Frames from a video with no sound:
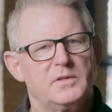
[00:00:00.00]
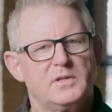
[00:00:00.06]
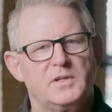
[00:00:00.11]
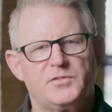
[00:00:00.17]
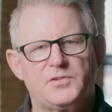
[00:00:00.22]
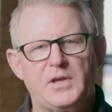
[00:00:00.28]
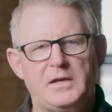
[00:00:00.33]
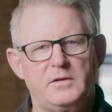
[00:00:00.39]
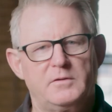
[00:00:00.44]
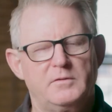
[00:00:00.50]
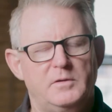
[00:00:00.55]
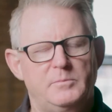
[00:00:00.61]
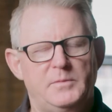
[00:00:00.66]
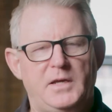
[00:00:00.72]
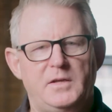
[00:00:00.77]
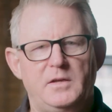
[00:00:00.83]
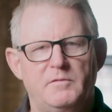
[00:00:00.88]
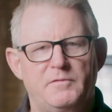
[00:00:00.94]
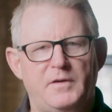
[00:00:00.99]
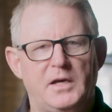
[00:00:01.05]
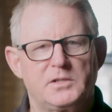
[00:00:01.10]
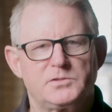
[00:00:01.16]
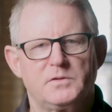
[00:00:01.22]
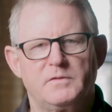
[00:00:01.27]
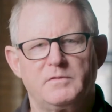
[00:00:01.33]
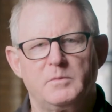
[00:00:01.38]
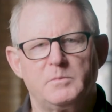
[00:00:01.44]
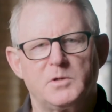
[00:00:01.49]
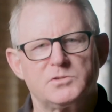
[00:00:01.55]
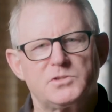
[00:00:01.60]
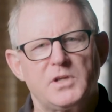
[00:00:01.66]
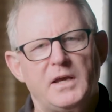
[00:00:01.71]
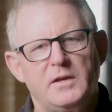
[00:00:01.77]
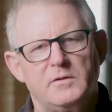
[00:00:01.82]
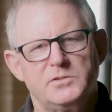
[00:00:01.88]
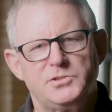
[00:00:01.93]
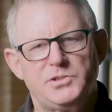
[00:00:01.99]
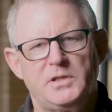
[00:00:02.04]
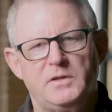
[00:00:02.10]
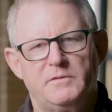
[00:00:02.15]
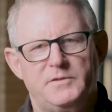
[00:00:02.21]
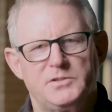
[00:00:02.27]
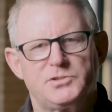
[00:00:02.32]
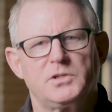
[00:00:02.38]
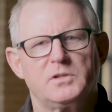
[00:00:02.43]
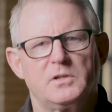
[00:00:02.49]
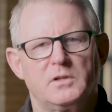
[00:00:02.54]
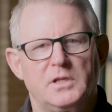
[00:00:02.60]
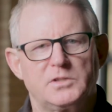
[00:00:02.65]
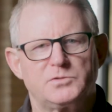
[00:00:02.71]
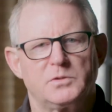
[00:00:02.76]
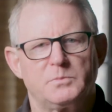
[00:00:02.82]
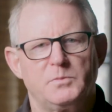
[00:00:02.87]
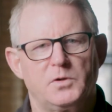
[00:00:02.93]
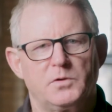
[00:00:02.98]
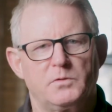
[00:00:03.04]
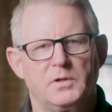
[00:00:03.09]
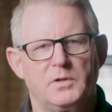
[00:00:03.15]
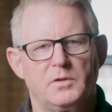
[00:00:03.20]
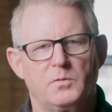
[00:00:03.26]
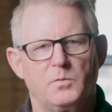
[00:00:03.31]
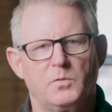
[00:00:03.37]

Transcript: the designer and manufacturer of the most energy-efficient electric motor in the